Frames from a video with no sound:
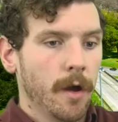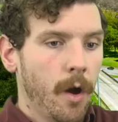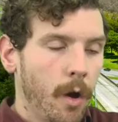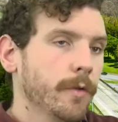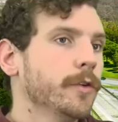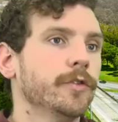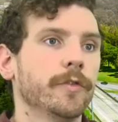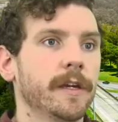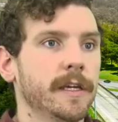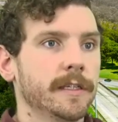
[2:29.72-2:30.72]
all your
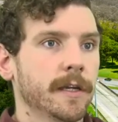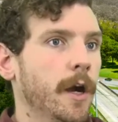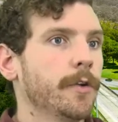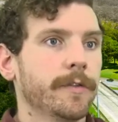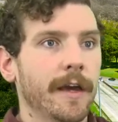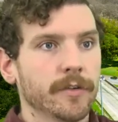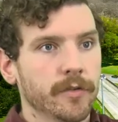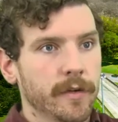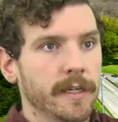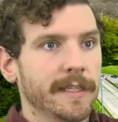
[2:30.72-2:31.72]
trees, 100,000
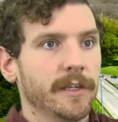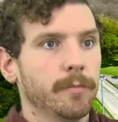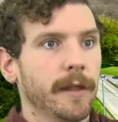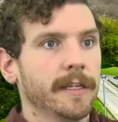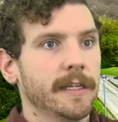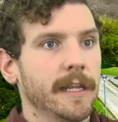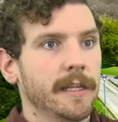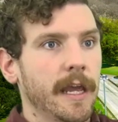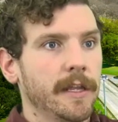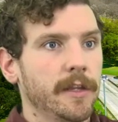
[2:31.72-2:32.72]
trees that you planted
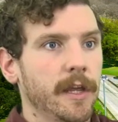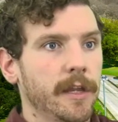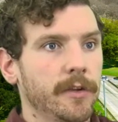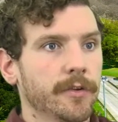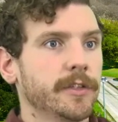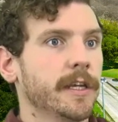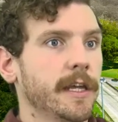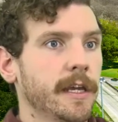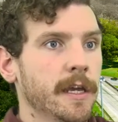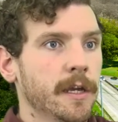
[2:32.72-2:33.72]
in your
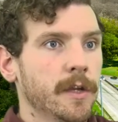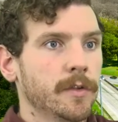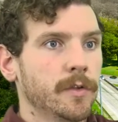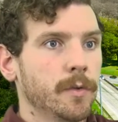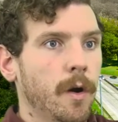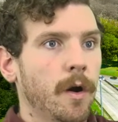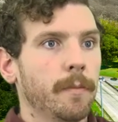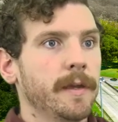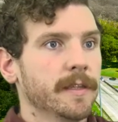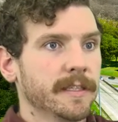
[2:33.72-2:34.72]
city, to all
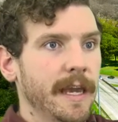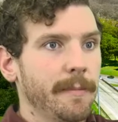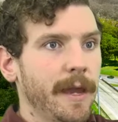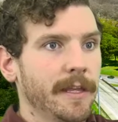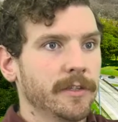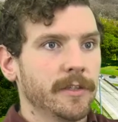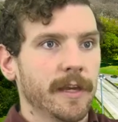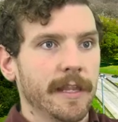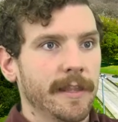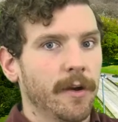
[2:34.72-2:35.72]
be the same age,
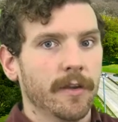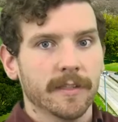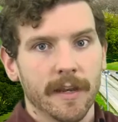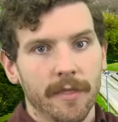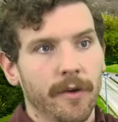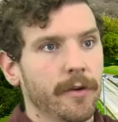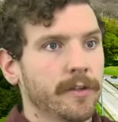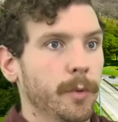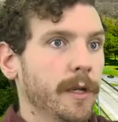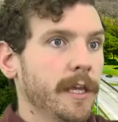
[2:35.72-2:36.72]
and then all of a sudden in
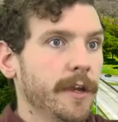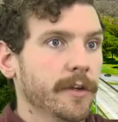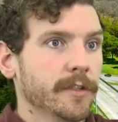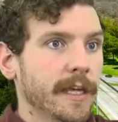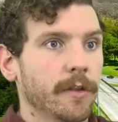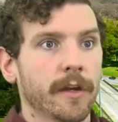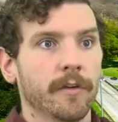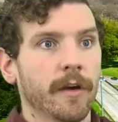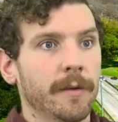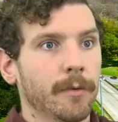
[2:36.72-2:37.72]
20 years they look
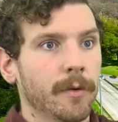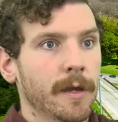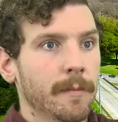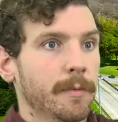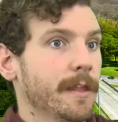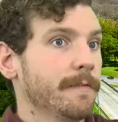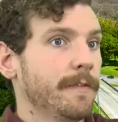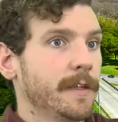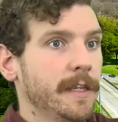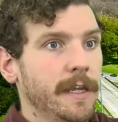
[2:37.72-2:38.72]
incredible, but then
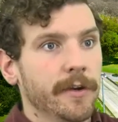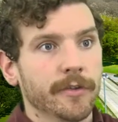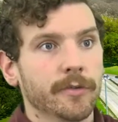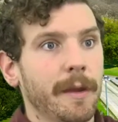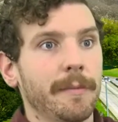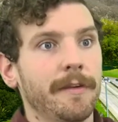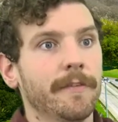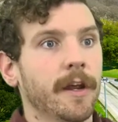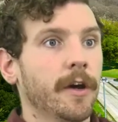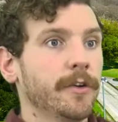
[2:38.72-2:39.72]
50 years or maybe
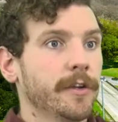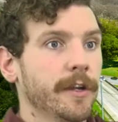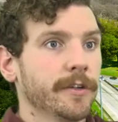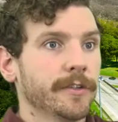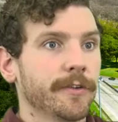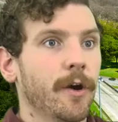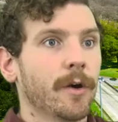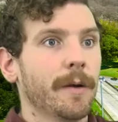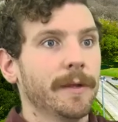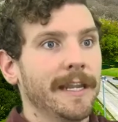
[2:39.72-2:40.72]
even 100 years they're all
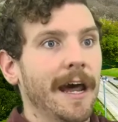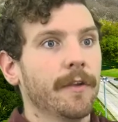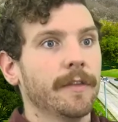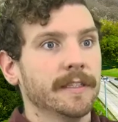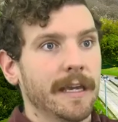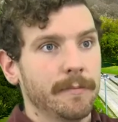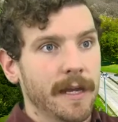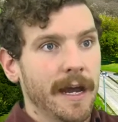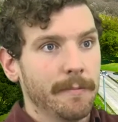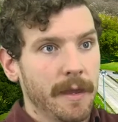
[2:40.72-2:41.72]
coming down at the same
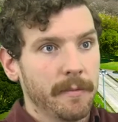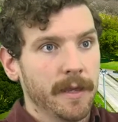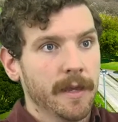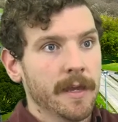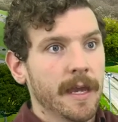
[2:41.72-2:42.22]
time maybe.